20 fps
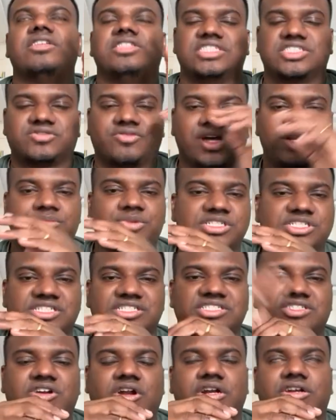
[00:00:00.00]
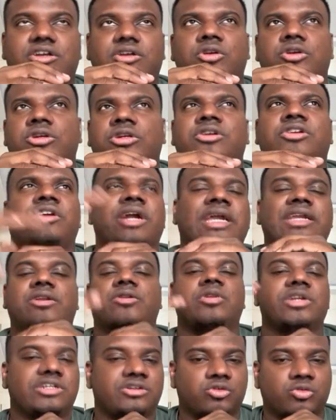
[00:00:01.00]
just one person is not trying
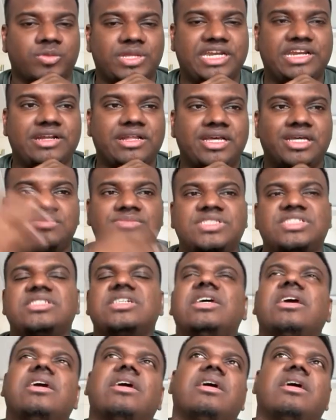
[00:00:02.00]
to hit too many times,